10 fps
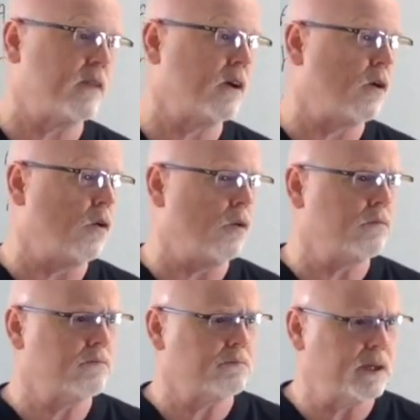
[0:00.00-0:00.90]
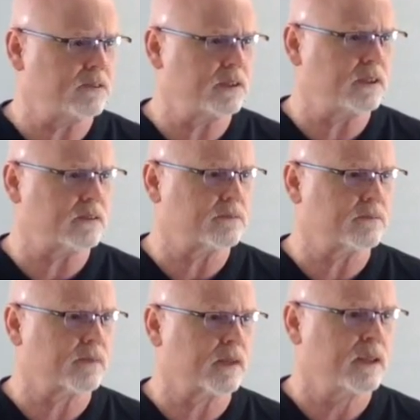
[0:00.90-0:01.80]
the goal. Make sense?
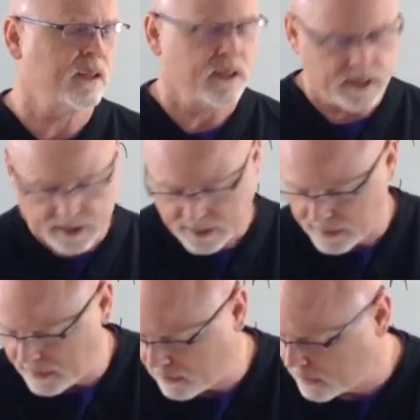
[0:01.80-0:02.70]
Now,